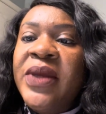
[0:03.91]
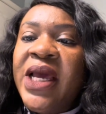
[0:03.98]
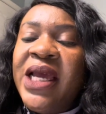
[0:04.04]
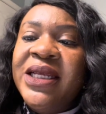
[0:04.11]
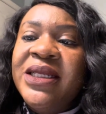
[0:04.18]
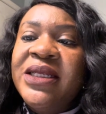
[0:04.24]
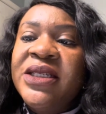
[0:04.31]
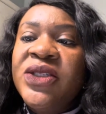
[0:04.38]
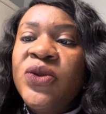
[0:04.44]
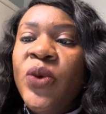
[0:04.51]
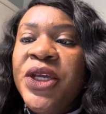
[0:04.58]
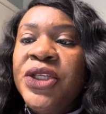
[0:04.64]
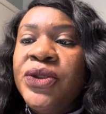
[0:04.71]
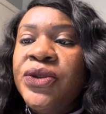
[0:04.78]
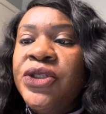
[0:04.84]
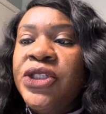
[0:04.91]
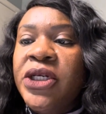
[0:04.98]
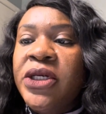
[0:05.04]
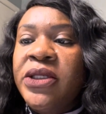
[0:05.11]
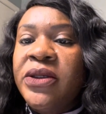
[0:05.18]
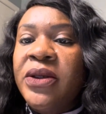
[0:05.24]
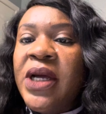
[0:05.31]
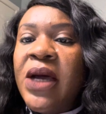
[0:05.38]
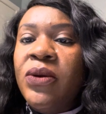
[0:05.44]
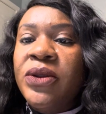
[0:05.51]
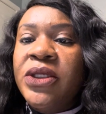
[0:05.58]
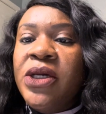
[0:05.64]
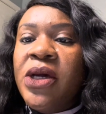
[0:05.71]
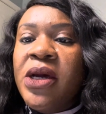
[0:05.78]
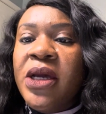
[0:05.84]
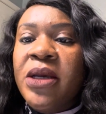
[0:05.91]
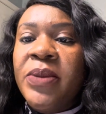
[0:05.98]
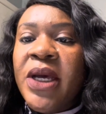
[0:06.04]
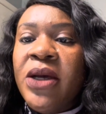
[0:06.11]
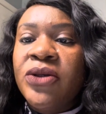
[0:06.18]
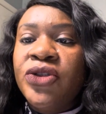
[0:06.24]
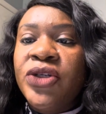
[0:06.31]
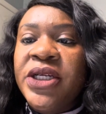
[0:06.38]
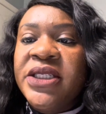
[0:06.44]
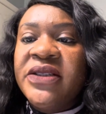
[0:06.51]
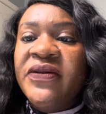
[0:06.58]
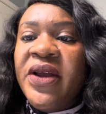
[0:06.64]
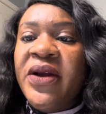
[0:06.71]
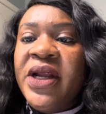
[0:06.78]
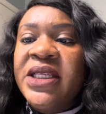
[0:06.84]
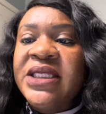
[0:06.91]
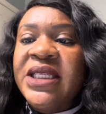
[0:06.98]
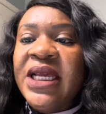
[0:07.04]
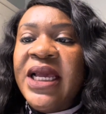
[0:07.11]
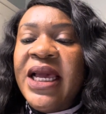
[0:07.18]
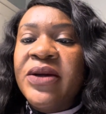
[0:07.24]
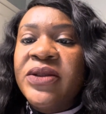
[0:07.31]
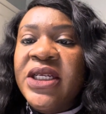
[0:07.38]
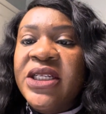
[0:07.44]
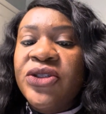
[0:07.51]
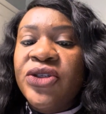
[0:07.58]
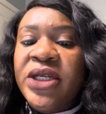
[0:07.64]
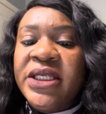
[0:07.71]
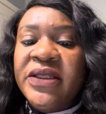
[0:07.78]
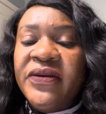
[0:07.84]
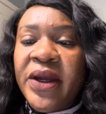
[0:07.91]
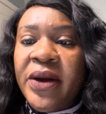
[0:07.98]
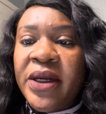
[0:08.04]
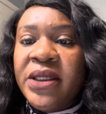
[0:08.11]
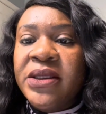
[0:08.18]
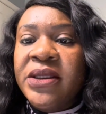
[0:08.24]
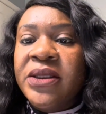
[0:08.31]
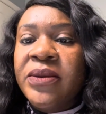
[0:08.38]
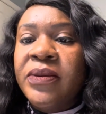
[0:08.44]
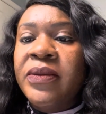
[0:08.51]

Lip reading: and in this week 2 journal, I will talk about transference and countertransference.